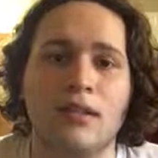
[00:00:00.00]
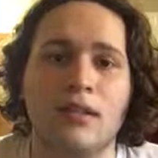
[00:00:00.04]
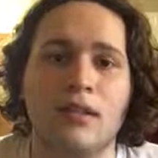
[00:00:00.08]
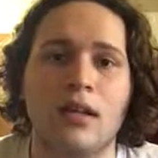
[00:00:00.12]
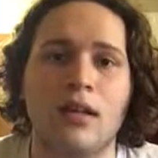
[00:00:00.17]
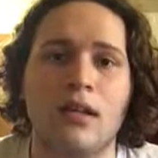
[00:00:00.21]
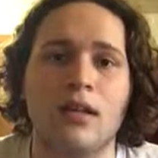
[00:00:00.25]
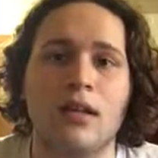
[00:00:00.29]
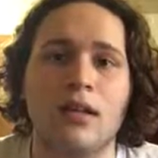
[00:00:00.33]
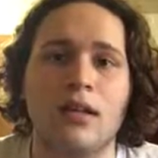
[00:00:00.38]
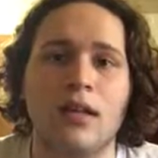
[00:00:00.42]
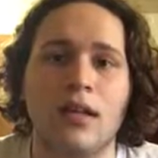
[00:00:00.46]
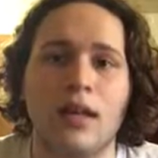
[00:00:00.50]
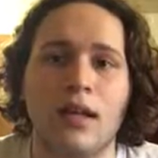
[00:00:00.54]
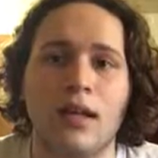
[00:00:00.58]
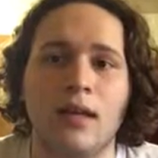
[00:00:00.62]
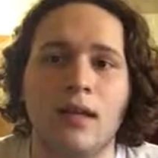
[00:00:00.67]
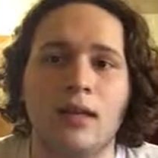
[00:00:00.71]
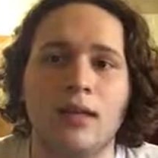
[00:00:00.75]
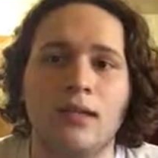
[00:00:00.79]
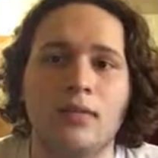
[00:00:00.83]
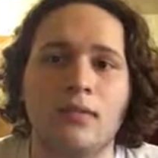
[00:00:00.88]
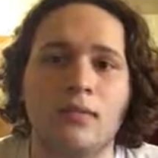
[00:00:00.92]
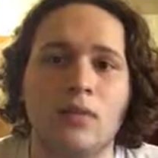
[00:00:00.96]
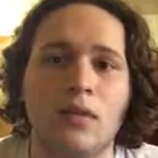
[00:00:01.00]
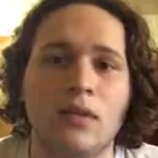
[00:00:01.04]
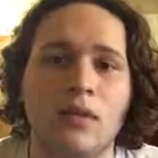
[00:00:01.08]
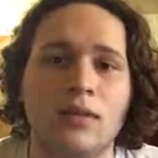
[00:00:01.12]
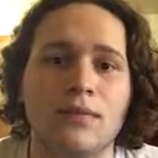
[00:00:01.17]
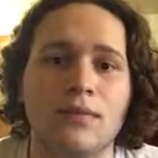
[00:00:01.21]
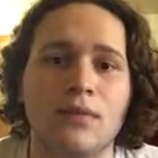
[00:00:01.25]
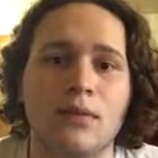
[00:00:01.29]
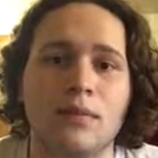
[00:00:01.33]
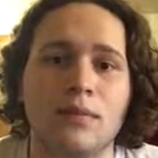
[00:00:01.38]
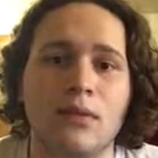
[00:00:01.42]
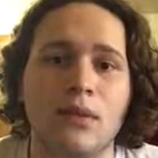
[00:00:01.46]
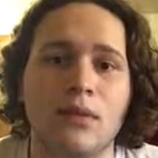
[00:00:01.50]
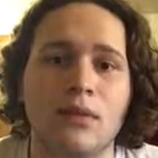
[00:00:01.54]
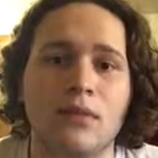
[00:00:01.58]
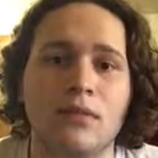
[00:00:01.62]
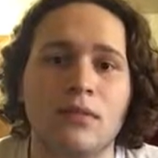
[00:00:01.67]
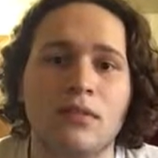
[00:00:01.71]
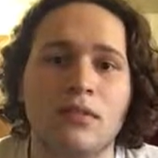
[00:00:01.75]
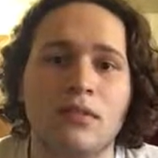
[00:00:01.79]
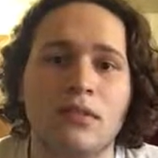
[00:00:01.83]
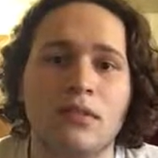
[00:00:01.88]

theory and one of the most